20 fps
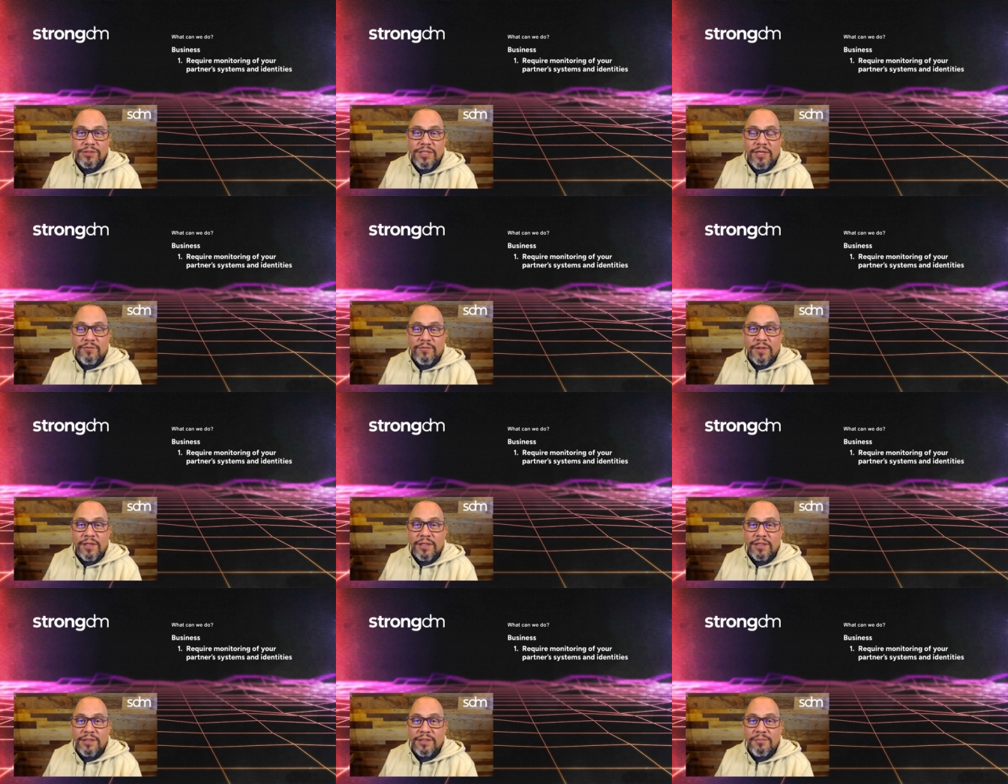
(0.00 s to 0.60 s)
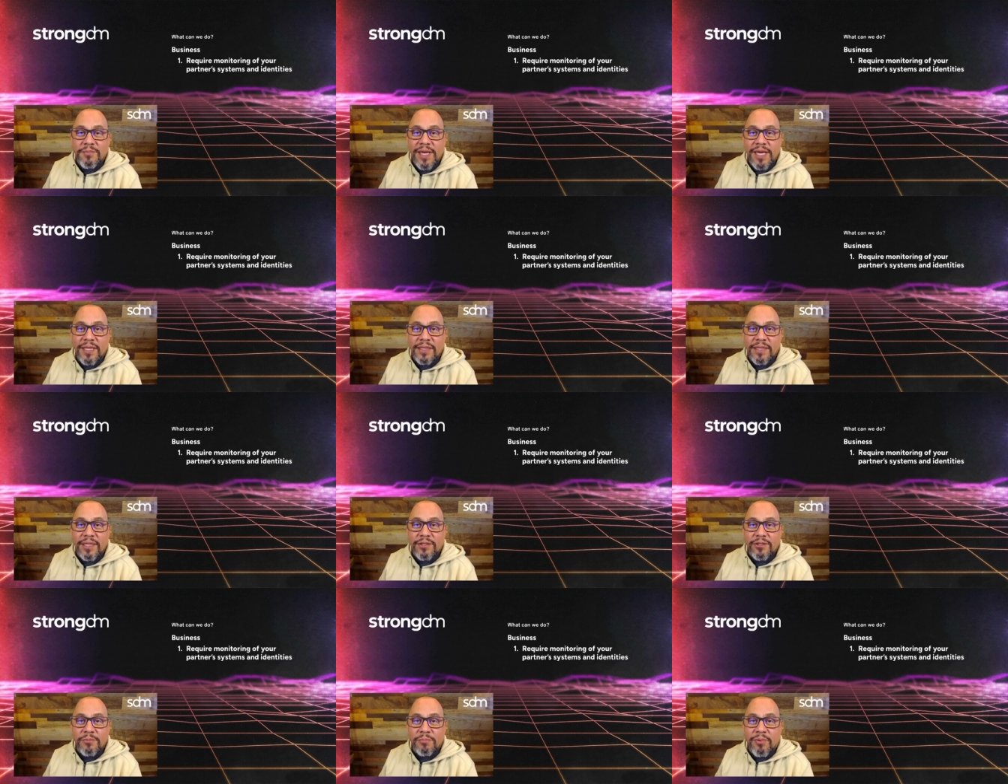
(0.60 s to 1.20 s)
Definitely demand
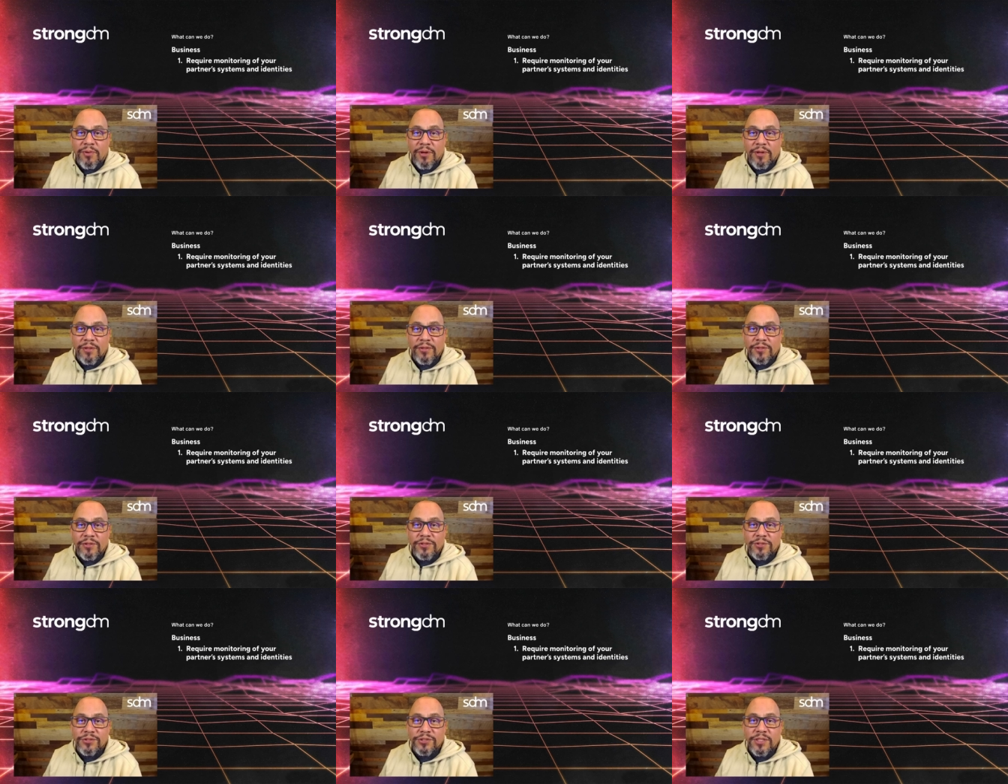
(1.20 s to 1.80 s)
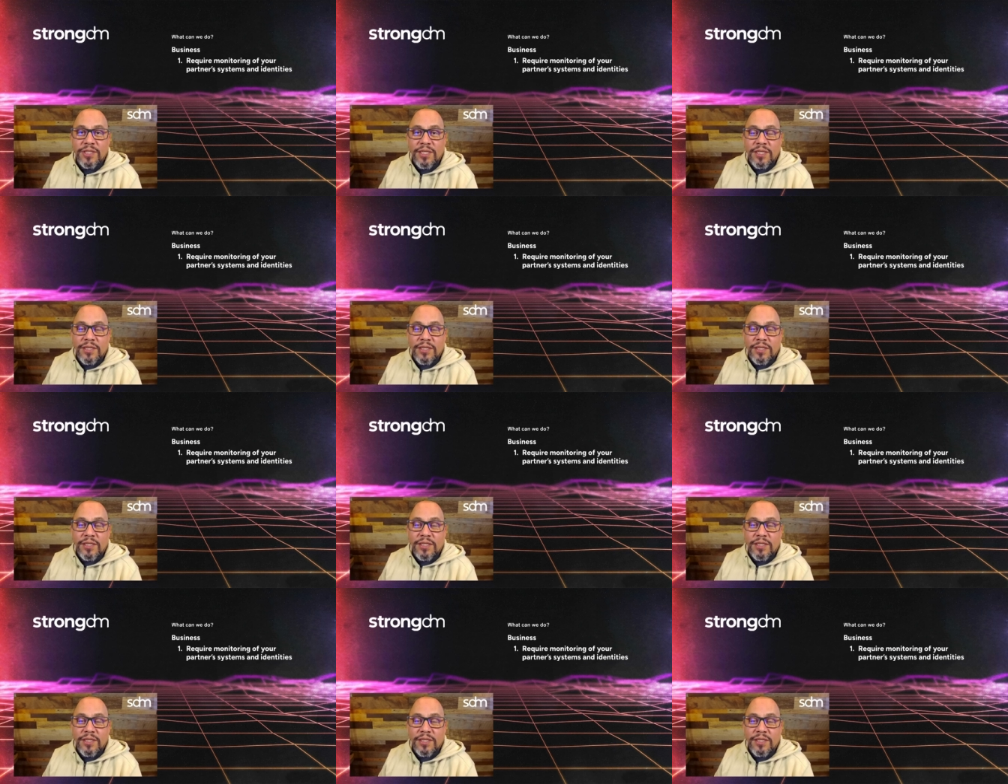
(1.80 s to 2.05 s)
that your partners